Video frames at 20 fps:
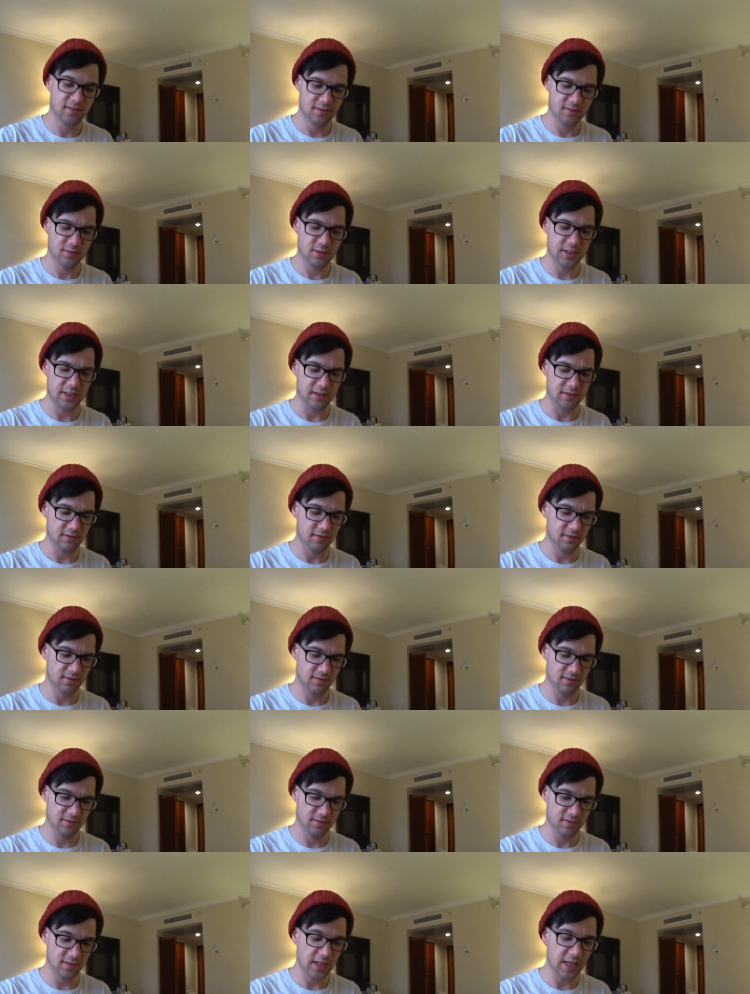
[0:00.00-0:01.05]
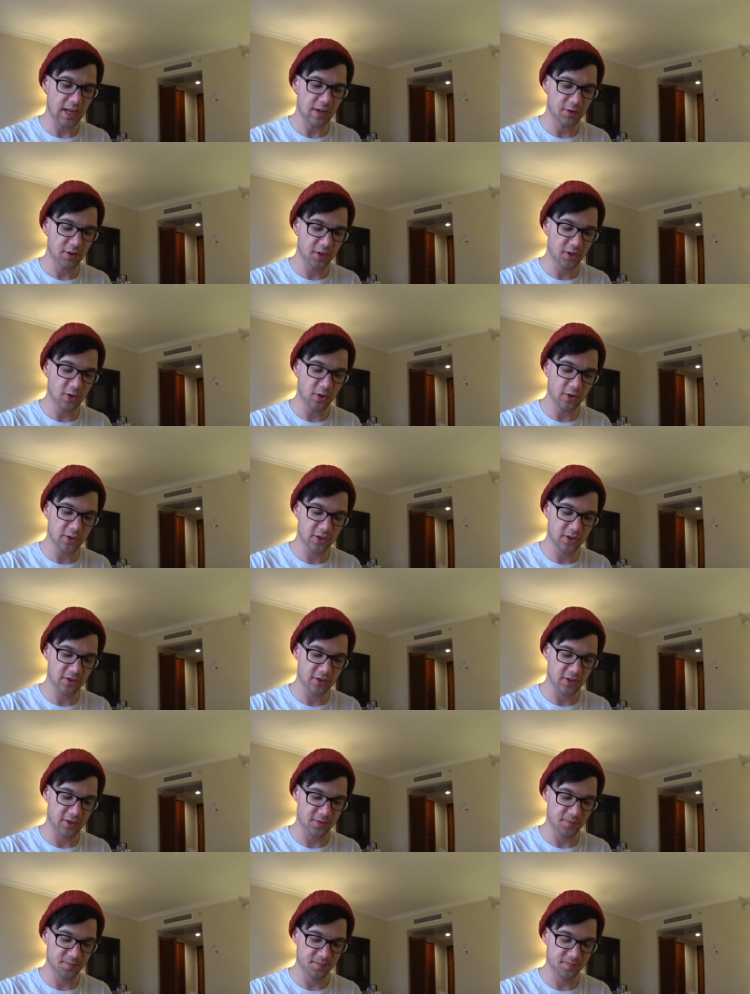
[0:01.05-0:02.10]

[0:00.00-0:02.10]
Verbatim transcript: well, oh, and a corkscrew.